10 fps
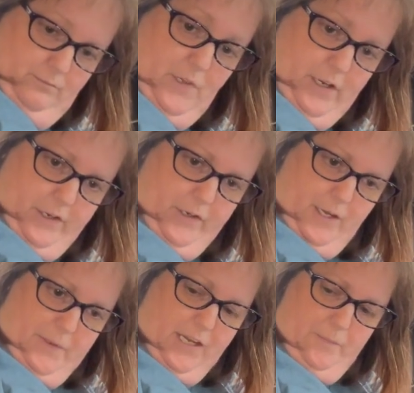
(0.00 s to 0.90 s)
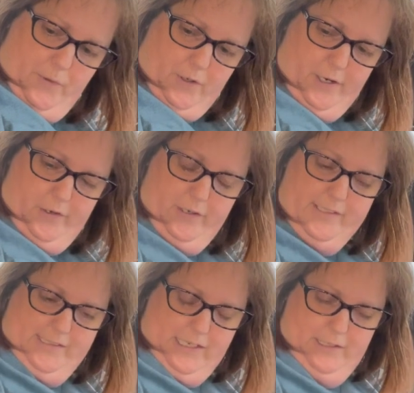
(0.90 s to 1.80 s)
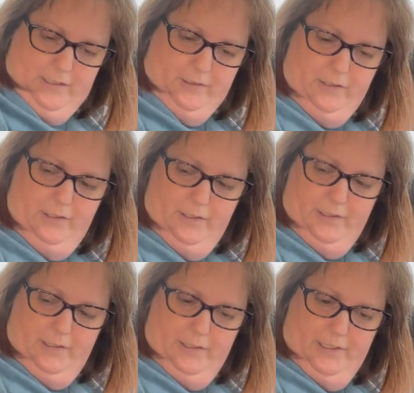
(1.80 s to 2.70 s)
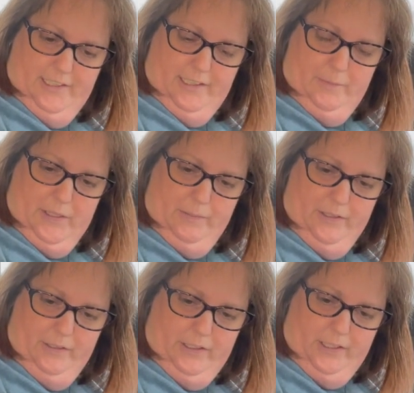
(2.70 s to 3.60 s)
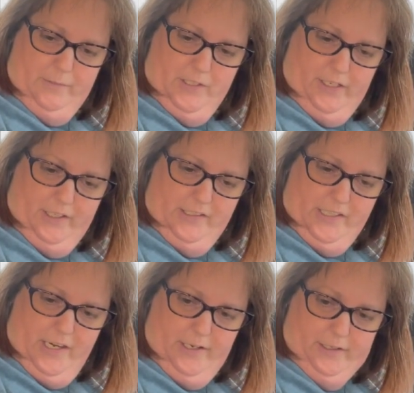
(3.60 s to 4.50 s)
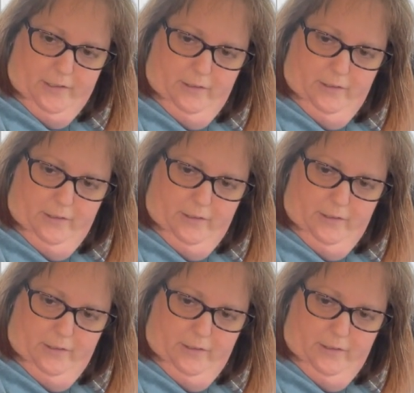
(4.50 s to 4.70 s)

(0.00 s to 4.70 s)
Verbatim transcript: Are you coming up or are you going to stand there and make me look like I'm talking to air?